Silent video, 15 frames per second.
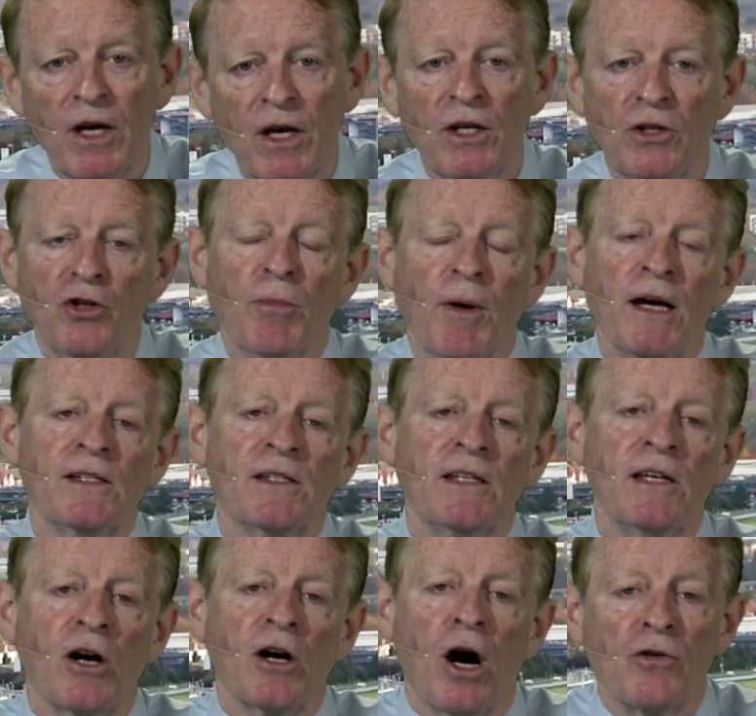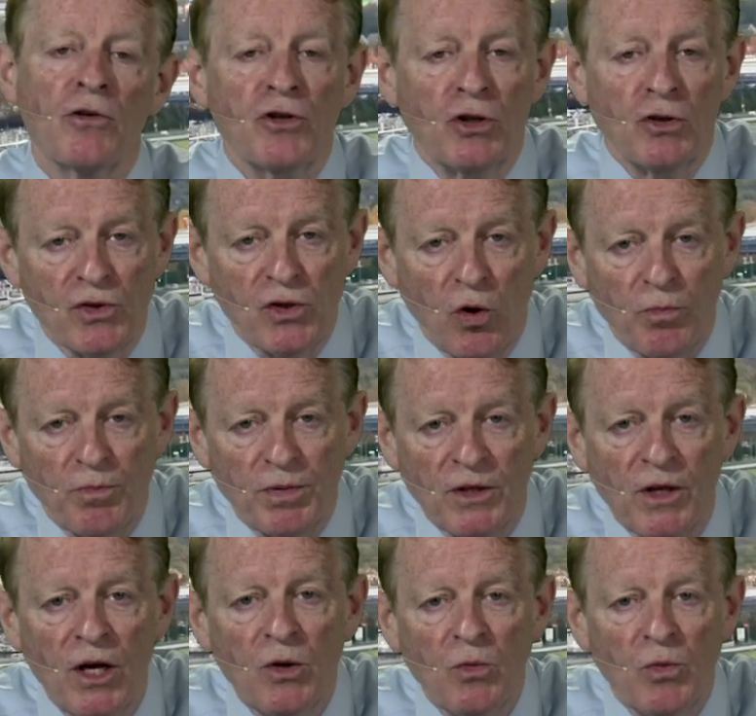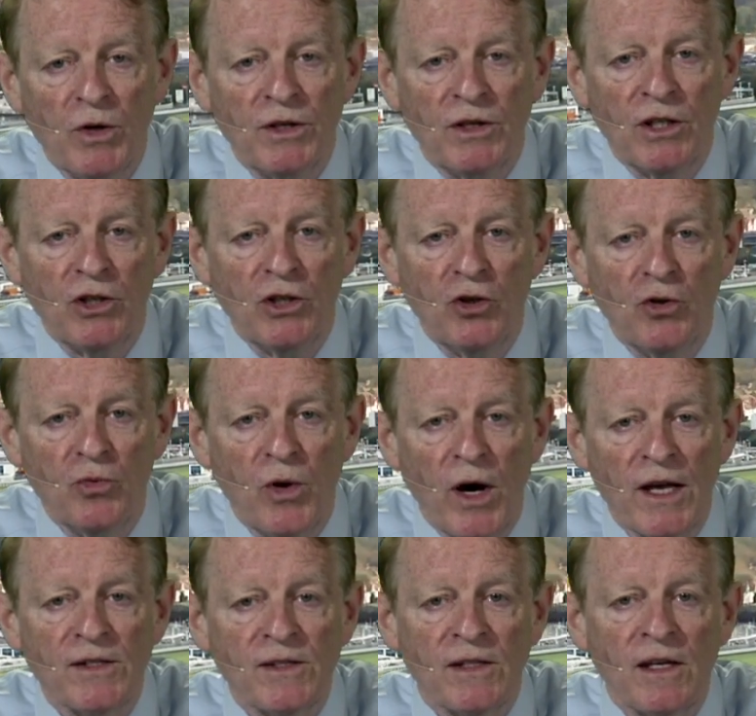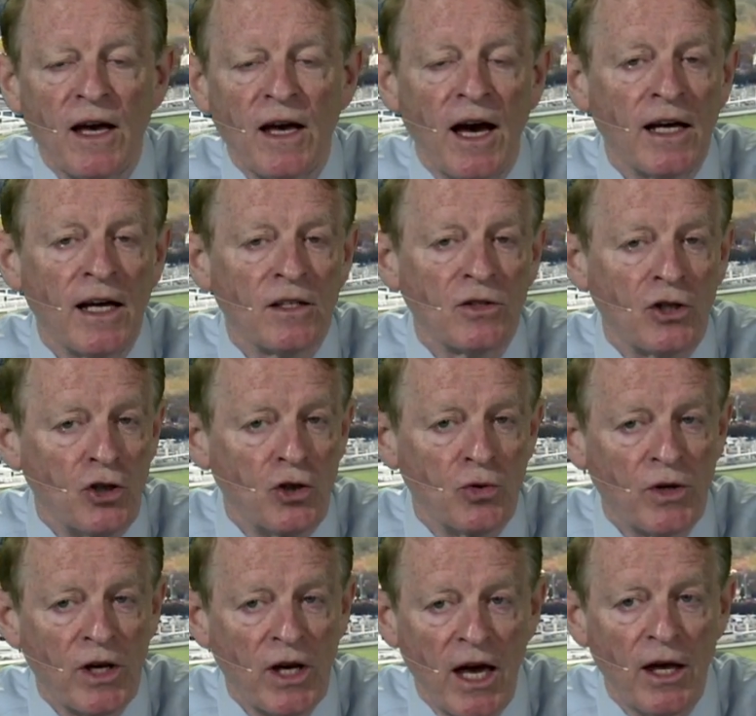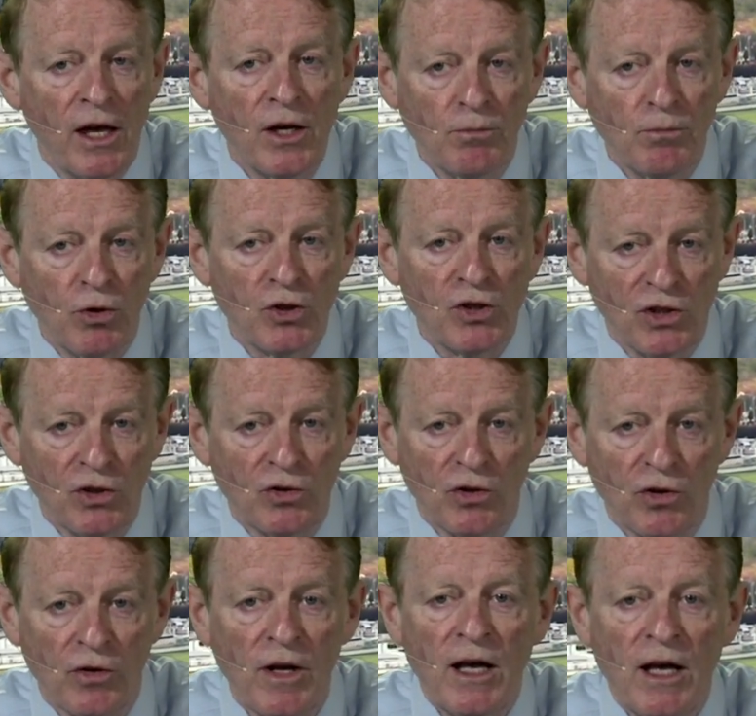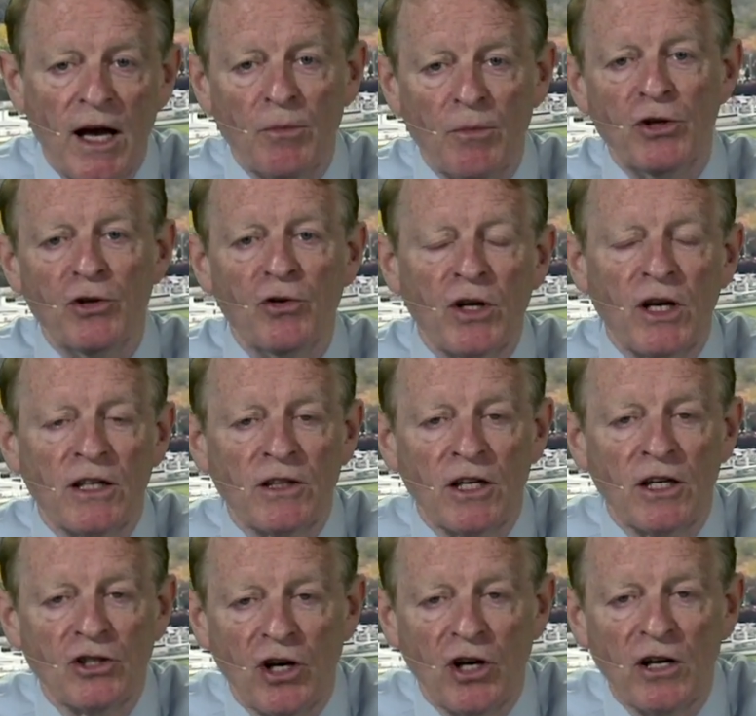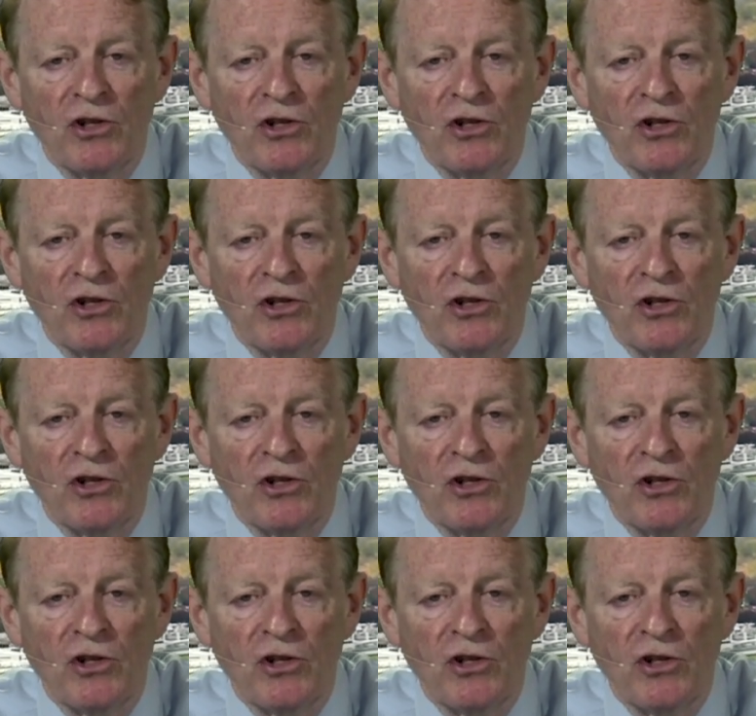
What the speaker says: You might see corridors open with the US and the UK much sooner. And when you look at that chart,